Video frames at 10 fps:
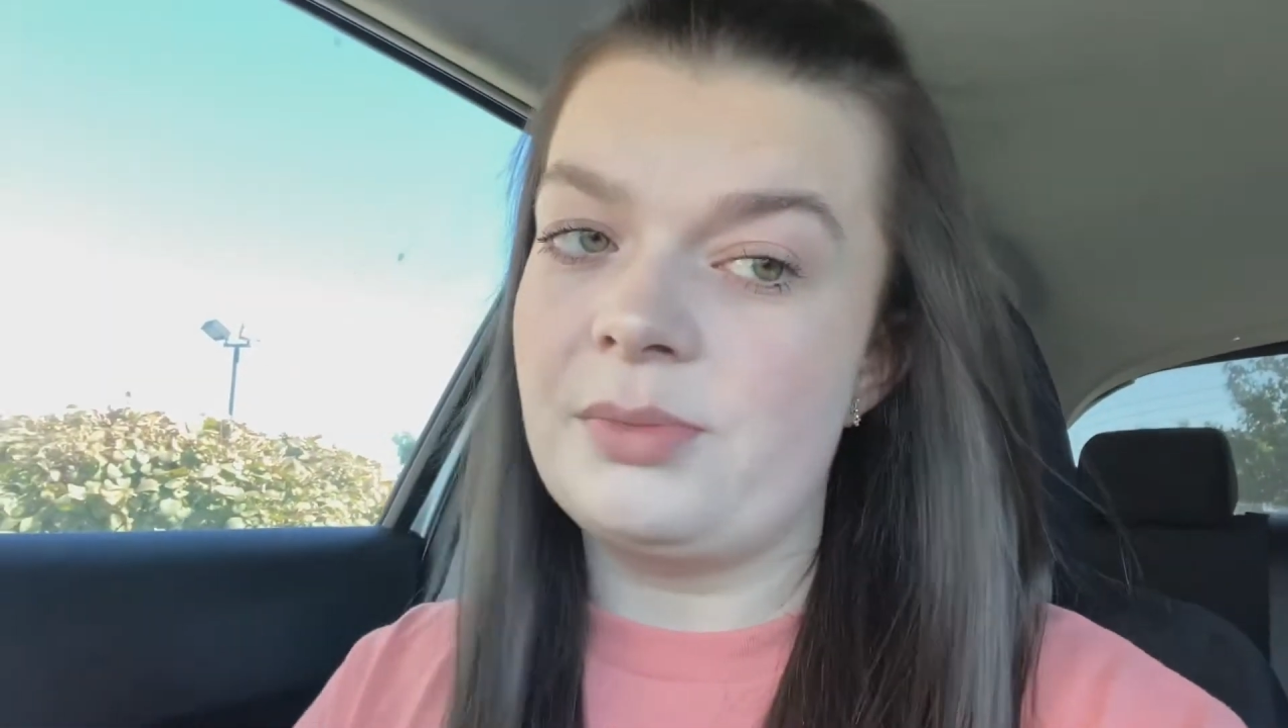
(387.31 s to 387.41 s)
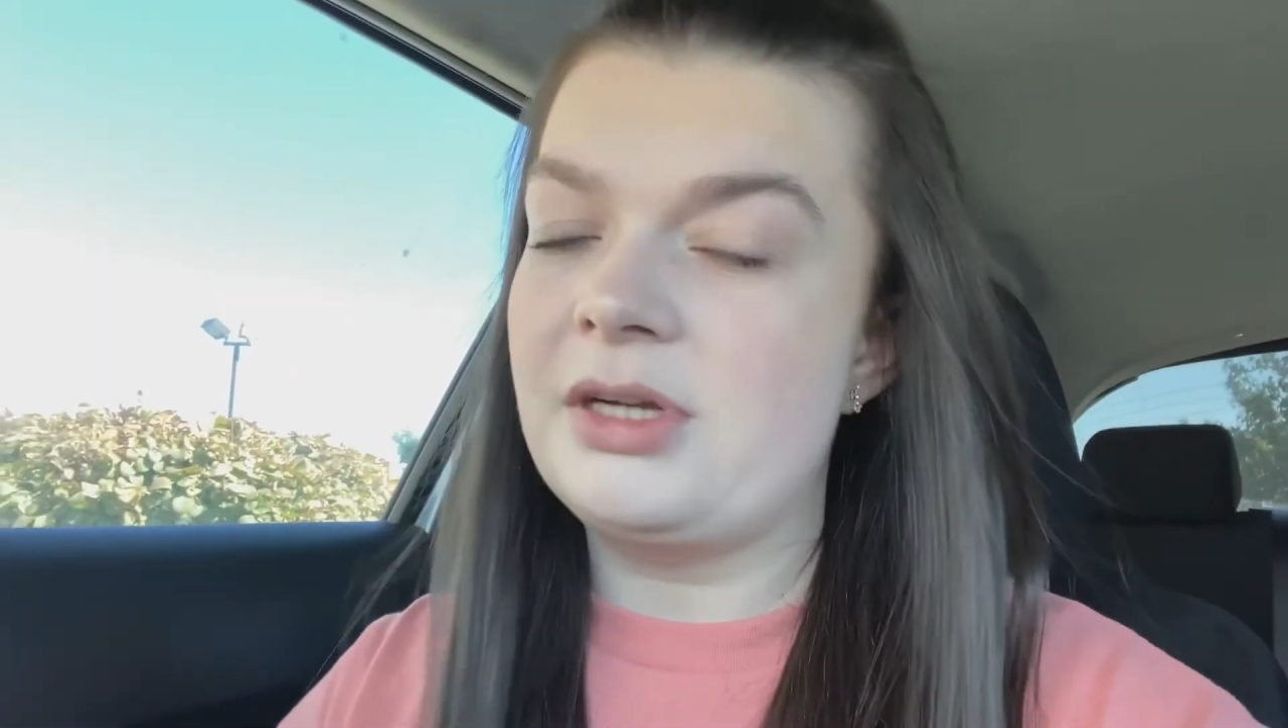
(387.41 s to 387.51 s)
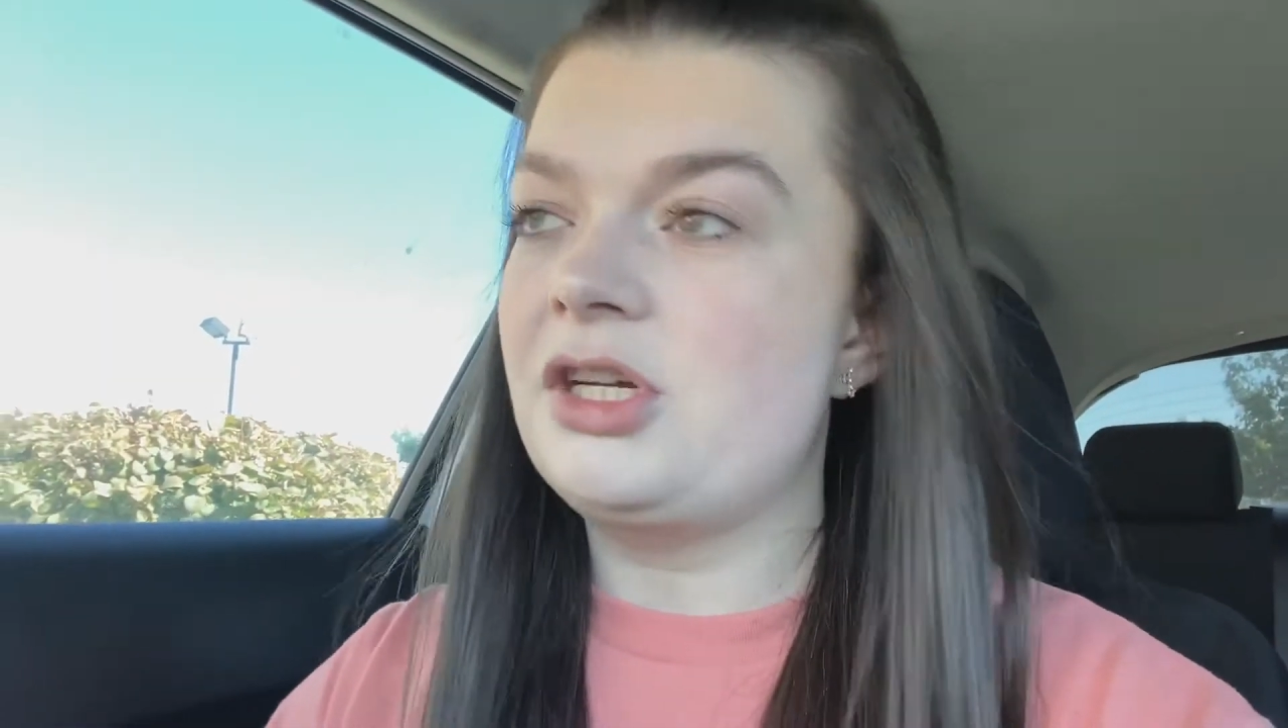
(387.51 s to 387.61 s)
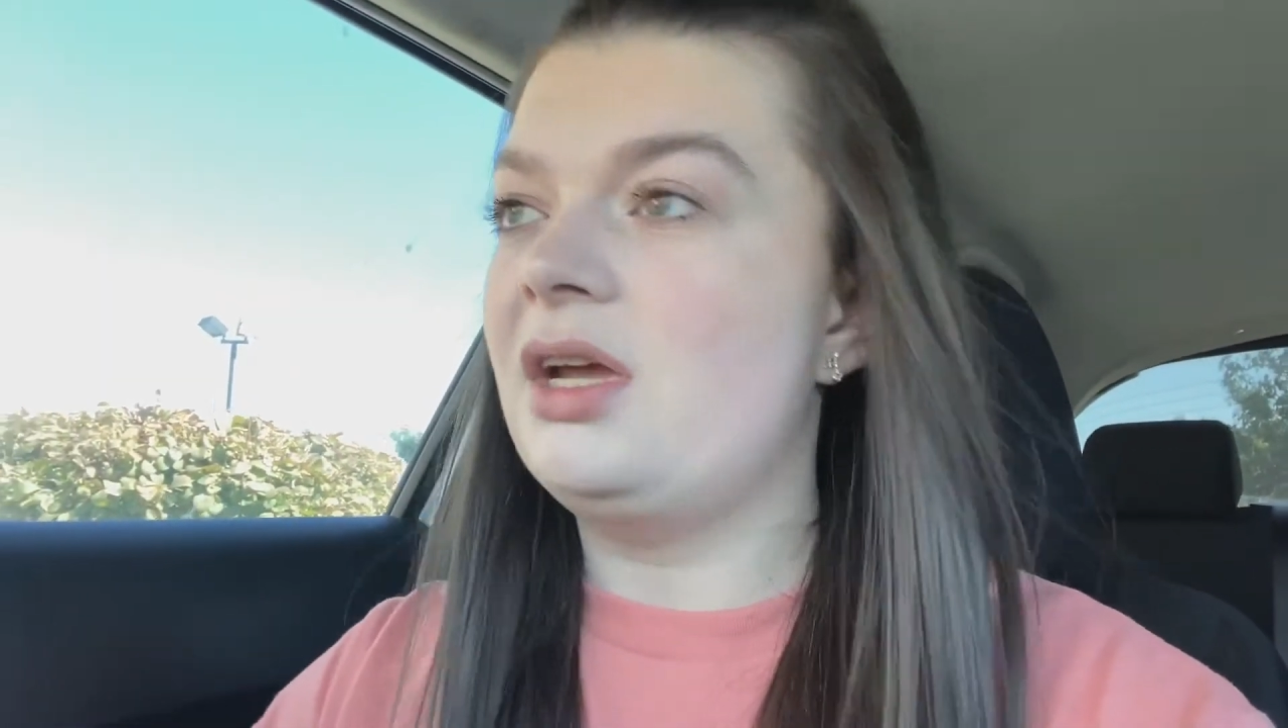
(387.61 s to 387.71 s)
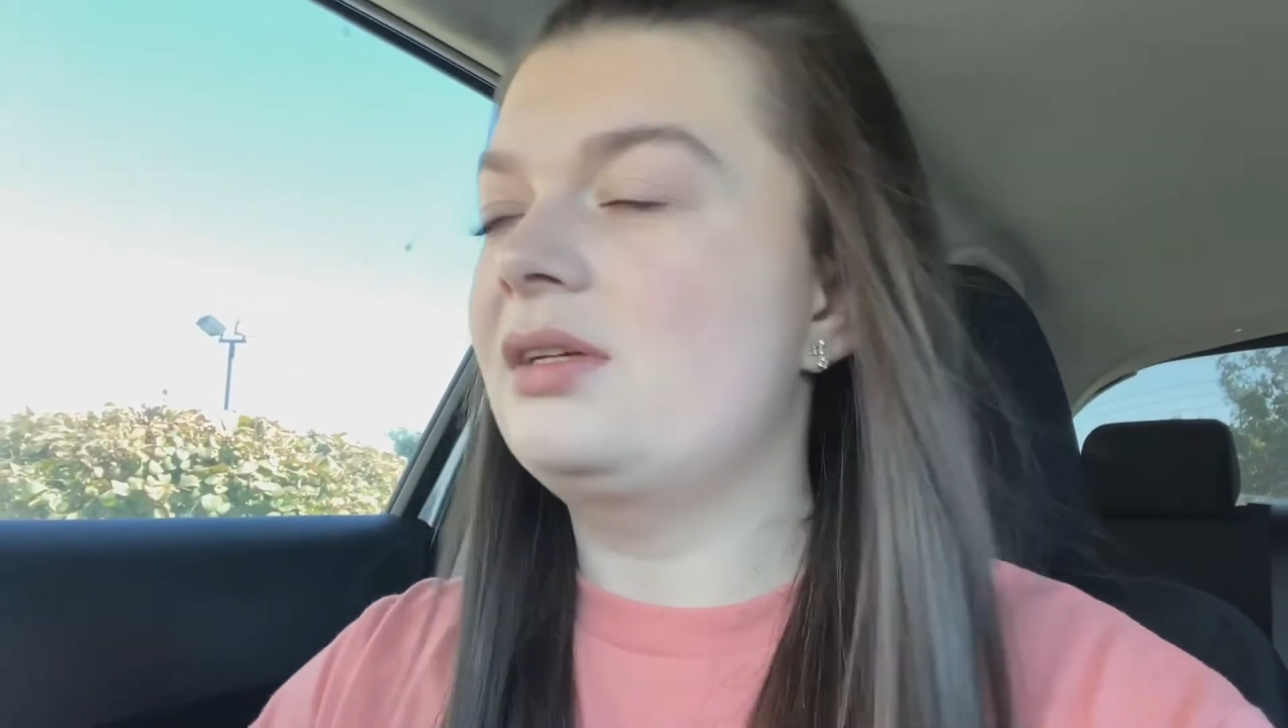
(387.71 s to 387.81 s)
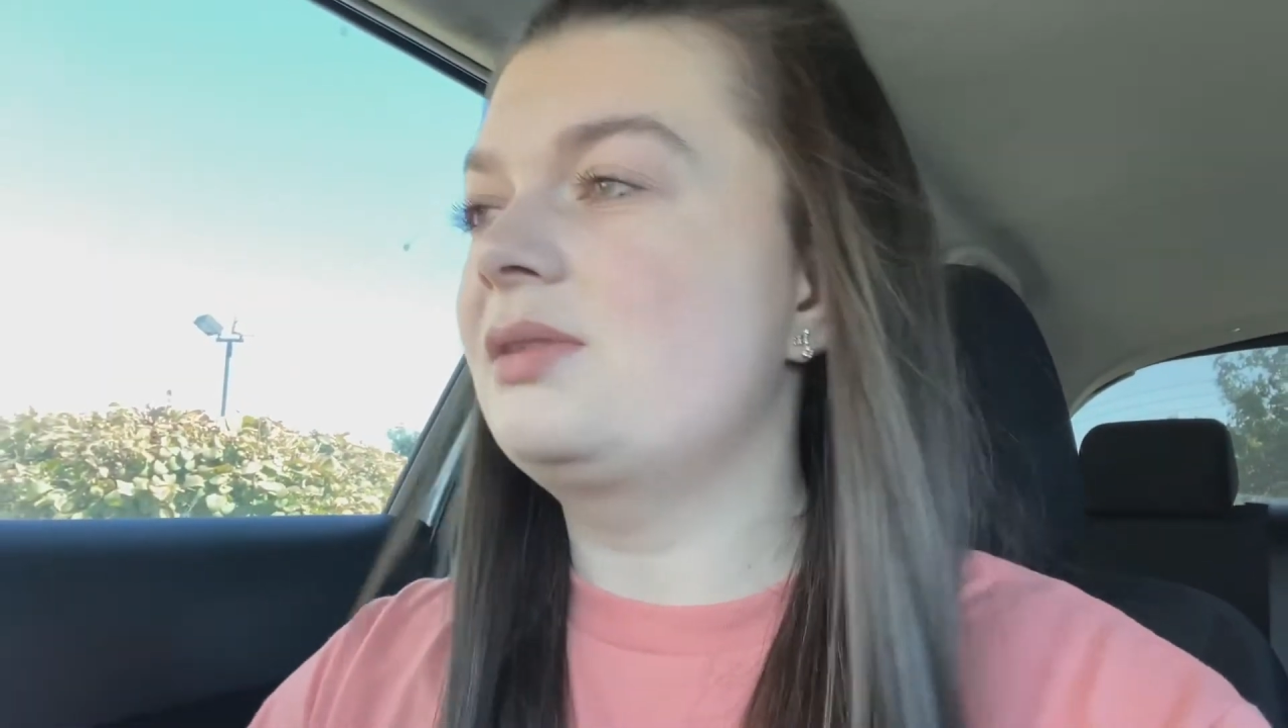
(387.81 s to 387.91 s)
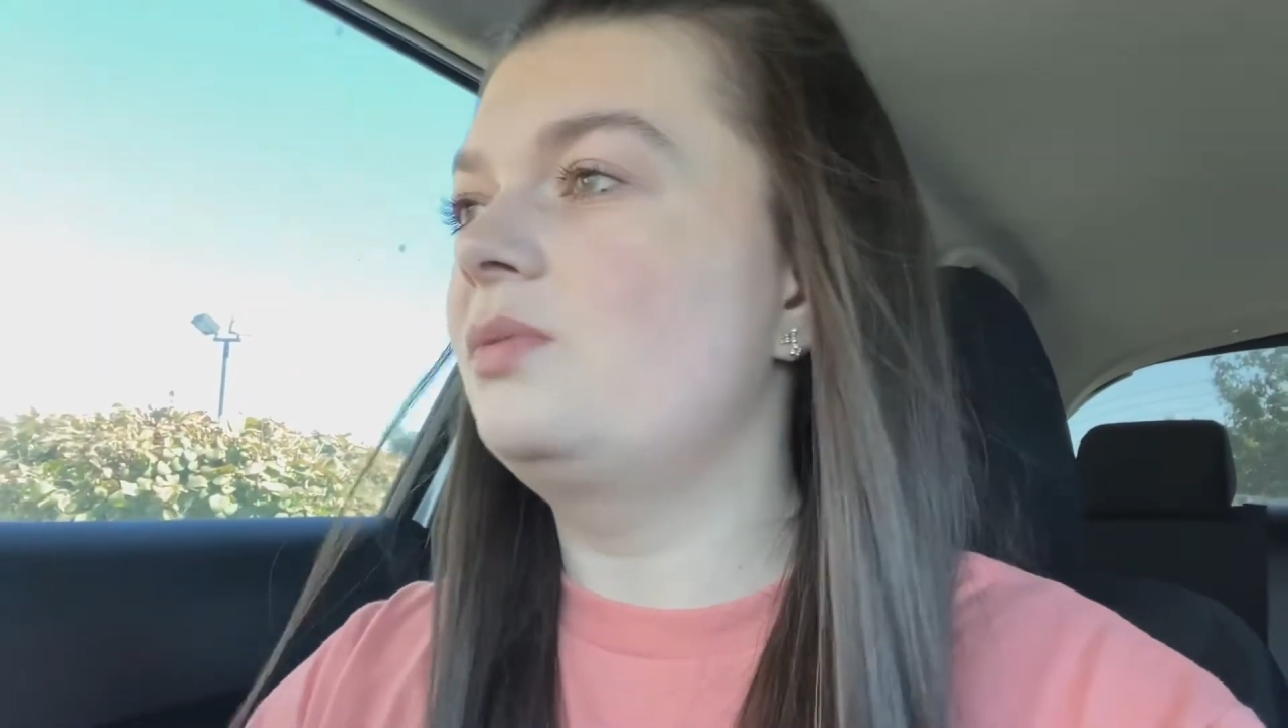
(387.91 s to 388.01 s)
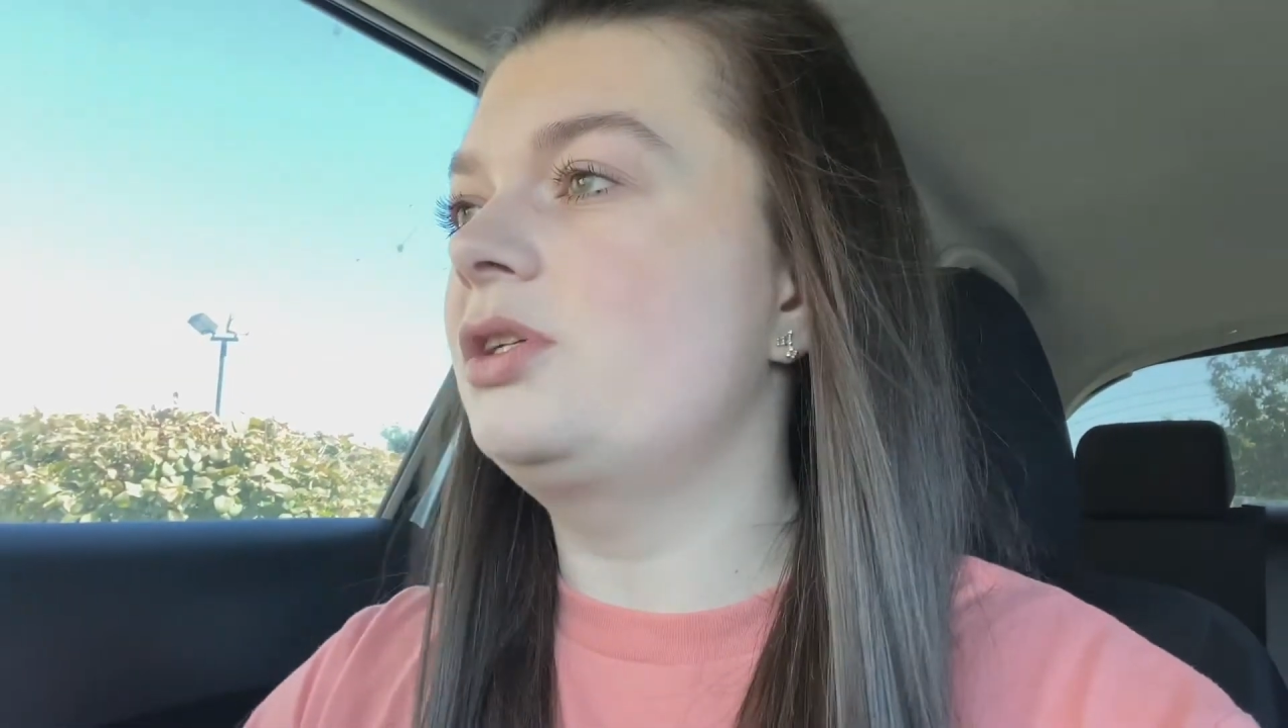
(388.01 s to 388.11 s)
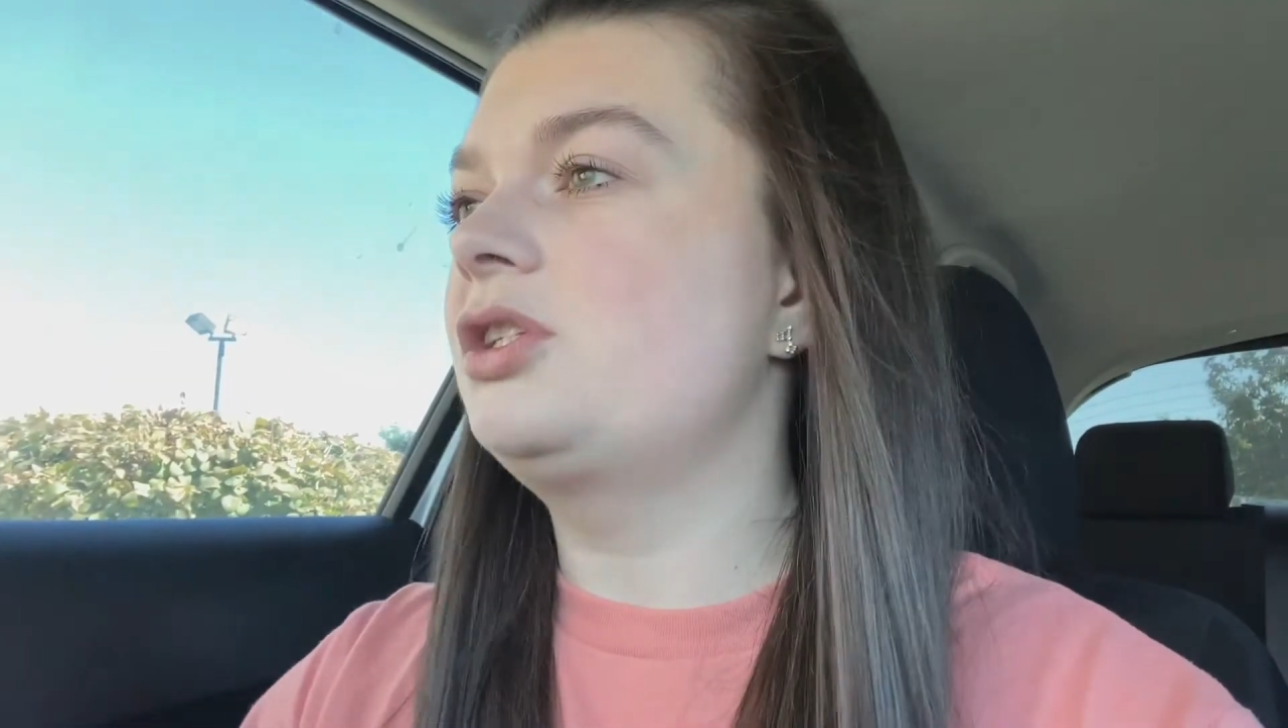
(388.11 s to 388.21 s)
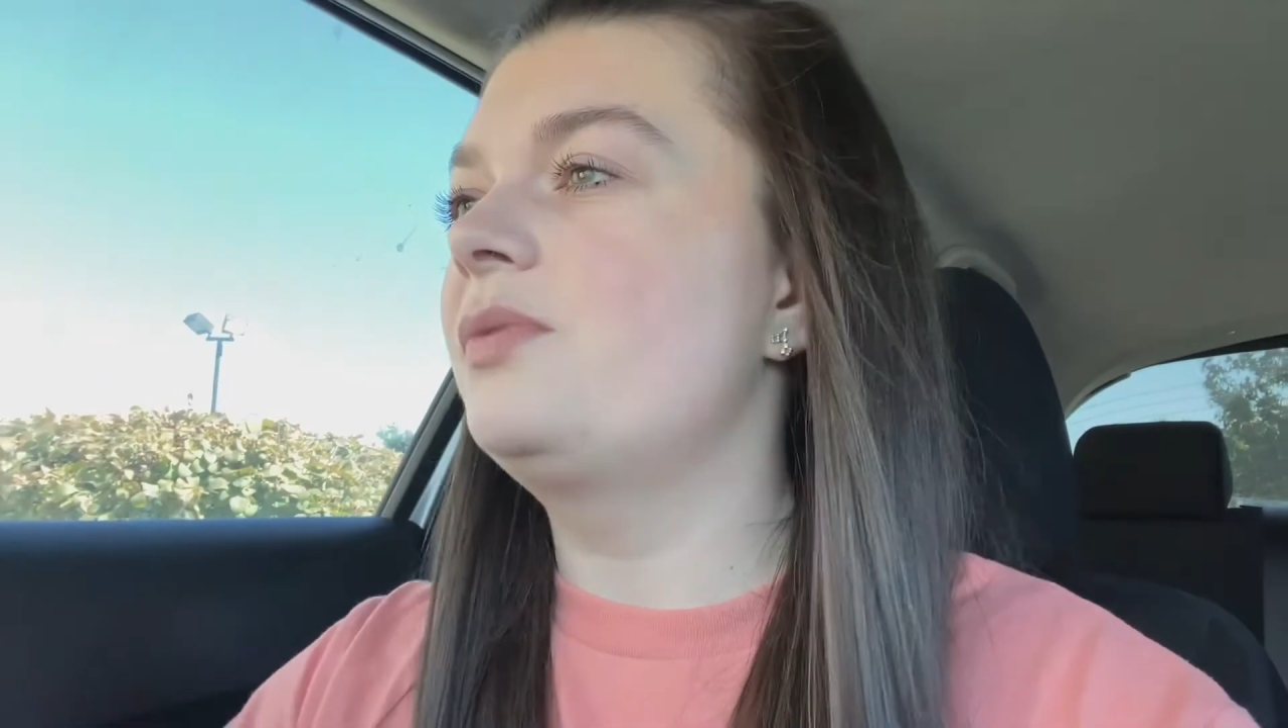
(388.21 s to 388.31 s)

my checks, which